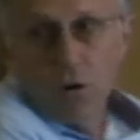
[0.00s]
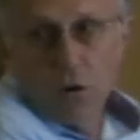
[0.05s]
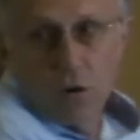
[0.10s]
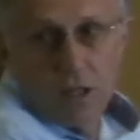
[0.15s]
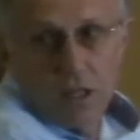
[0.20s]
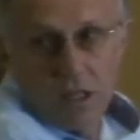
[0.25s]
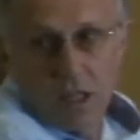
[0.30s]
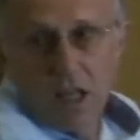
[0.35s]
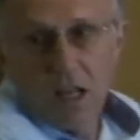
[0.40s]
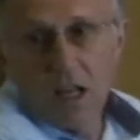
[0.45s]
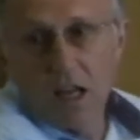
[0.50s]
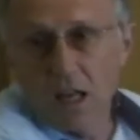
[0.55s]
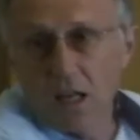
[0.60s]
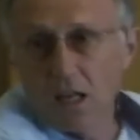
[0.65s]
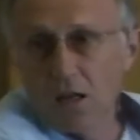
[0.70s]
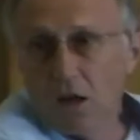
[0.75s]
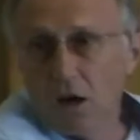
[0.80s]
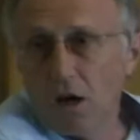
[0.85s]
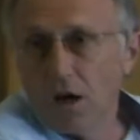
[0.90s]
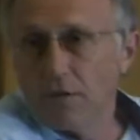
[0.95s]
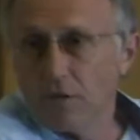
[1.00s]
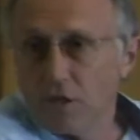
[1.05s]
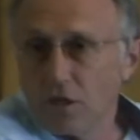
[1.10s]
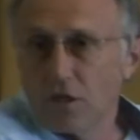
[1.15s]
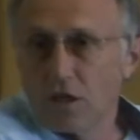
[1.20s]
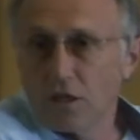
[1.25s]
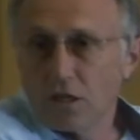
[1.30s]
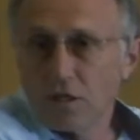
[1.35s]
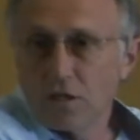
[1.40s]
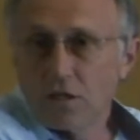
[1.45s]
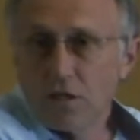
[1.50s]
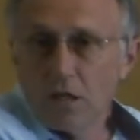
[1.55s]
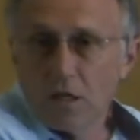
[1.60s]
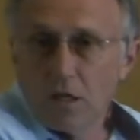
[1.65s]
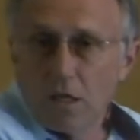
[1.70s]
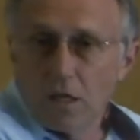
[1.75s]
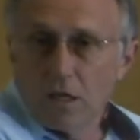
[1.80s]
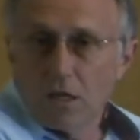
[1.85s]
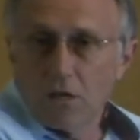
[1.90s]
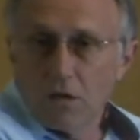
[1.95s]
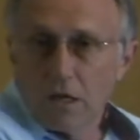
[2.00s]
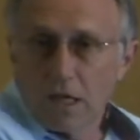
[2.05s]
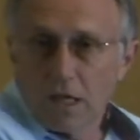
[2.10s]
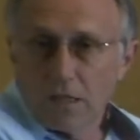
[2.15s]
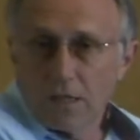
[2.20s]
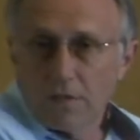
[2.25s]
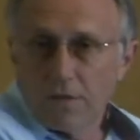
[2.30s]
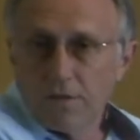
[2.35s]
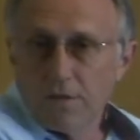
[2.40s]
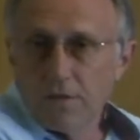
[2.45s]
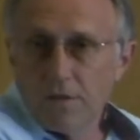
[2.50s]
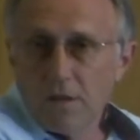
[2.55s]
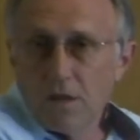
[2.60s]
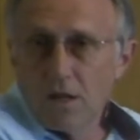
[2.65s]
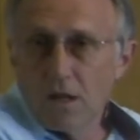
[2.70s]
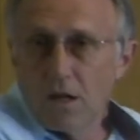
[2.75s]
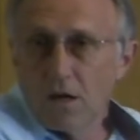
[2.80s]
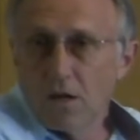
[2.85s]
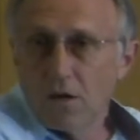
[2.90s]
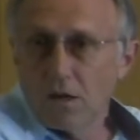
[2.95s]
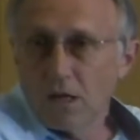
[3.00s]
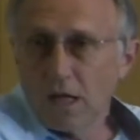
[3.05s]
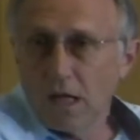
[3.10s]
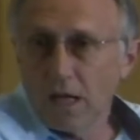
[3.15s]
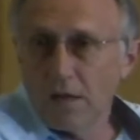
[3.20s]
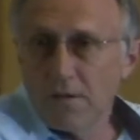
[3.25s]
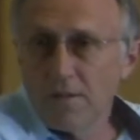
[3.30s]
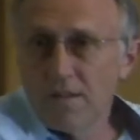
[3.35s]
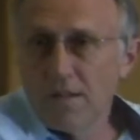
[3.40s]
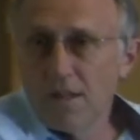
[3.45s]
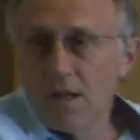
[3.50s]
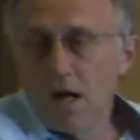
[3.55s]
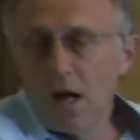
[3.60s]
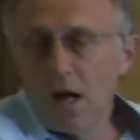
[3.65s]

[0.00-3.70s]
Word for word: or the DNA of the church in the collective. Okay,